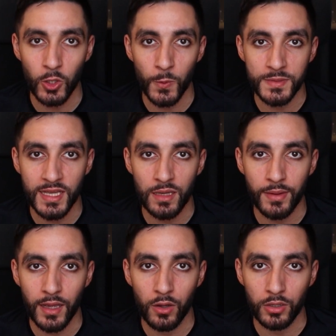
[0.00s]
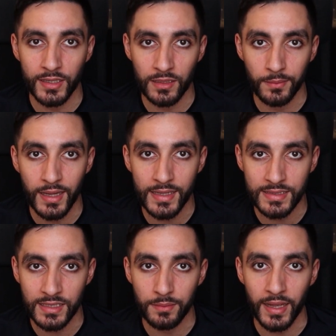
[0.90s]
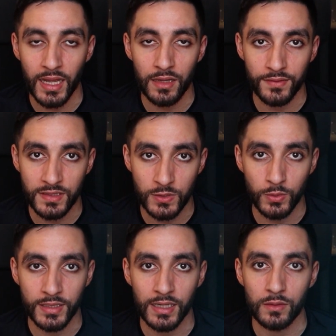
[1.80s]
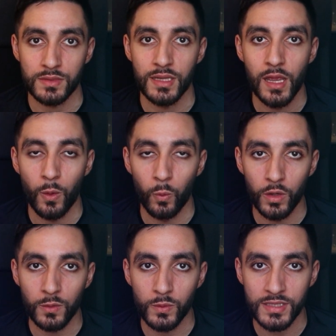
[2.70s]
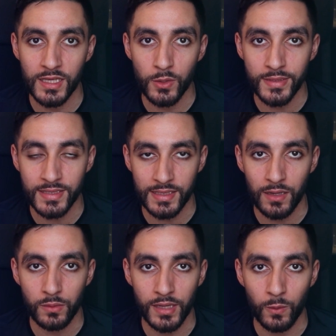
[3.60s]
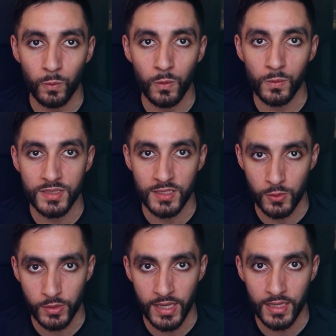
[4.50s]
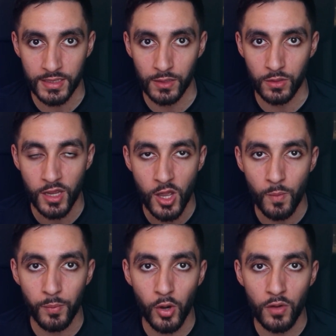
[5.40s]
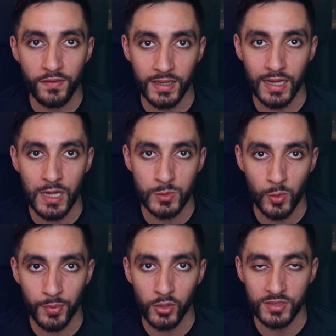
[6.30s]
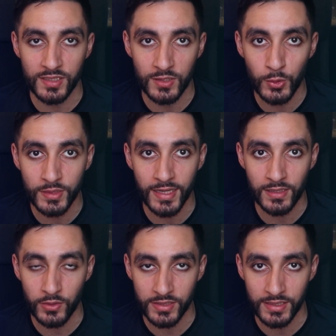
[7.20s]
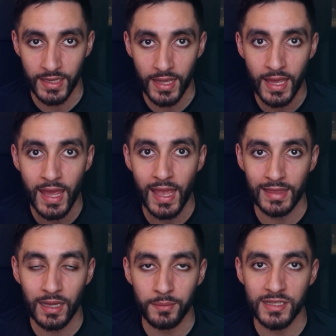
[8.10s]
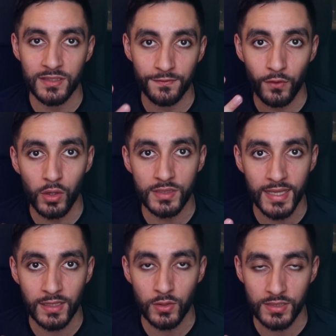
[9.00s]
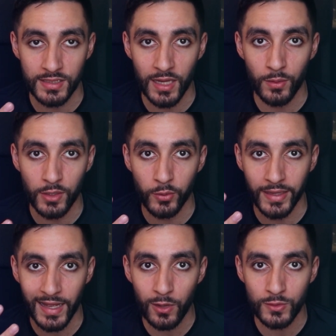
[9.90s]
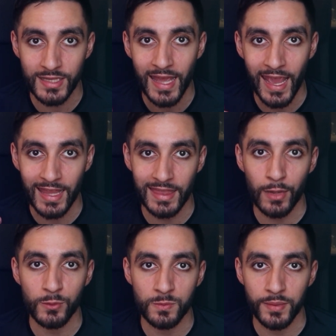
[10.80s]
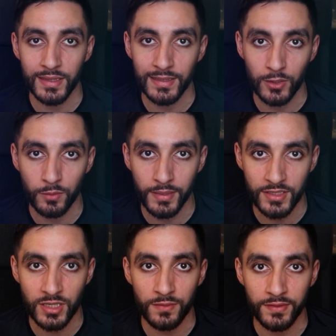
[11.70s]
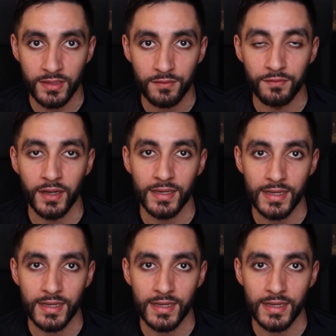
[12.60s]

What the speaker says: to upscale my organic marketing by having two accounts. One was a US account and one was a UK account. Both accounts were posting 2 TikToks a day. That means 4 TikToks a day were going out, and that was building up my traffic very